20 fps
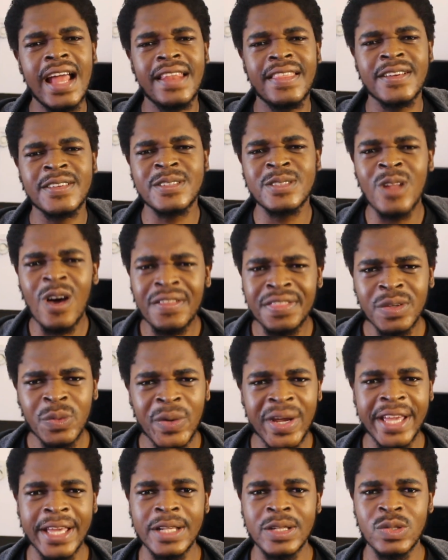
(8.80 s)
and there's nothing
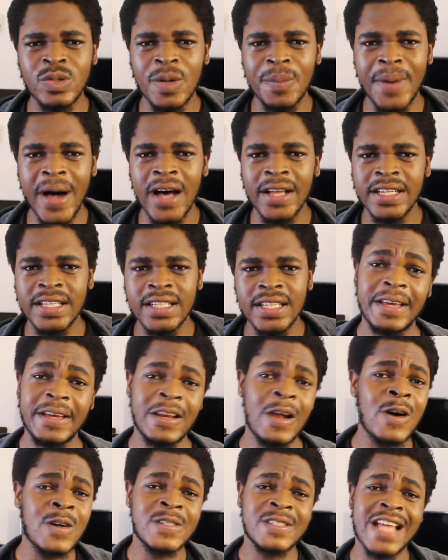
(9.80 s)
we can do about it.
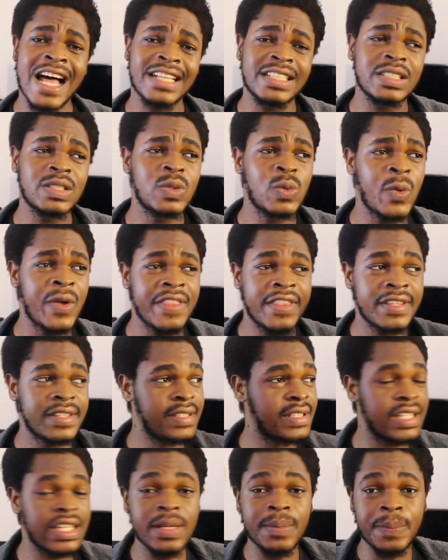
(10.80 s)
It all started with
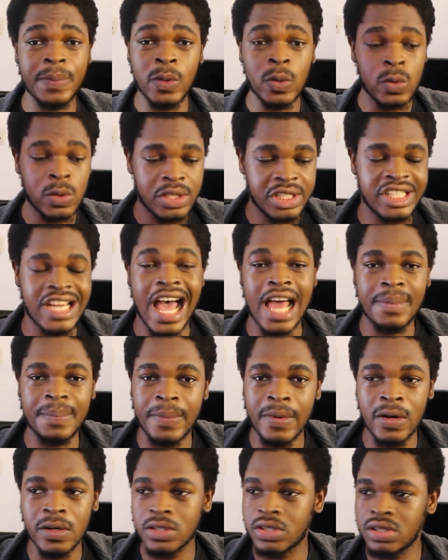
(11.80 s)
simple
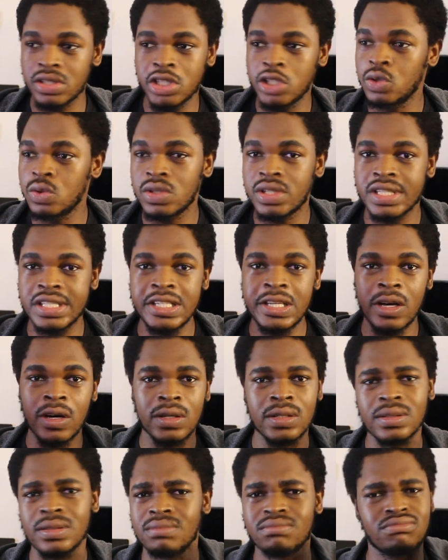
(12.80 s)
chatbots you'd see
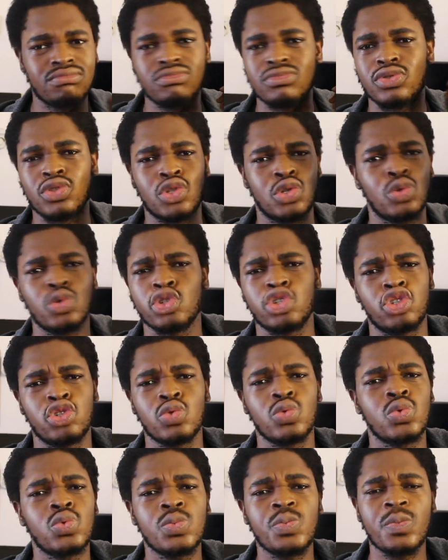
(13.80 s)
on
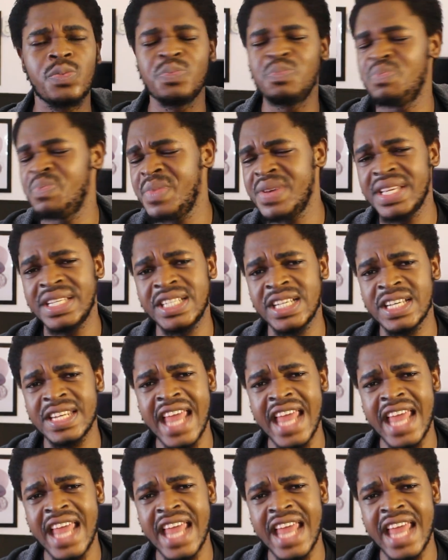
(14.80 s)
social media